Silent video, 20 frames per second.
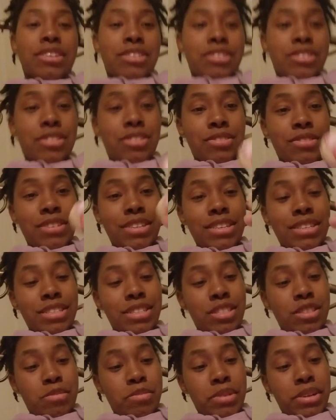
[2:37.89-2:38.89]
so
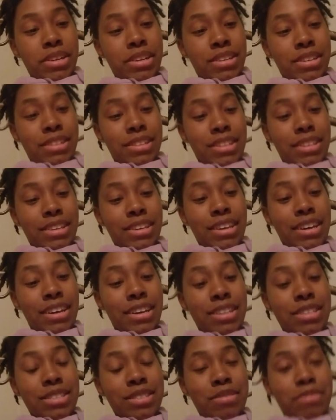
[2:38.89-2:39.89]
it's sparkly,
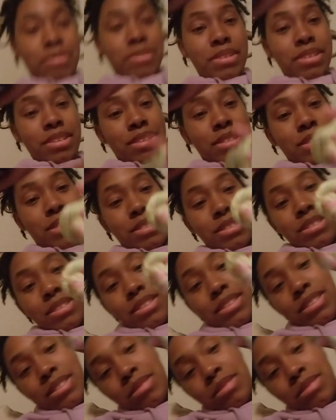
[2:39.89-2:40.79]
guys, but it's it's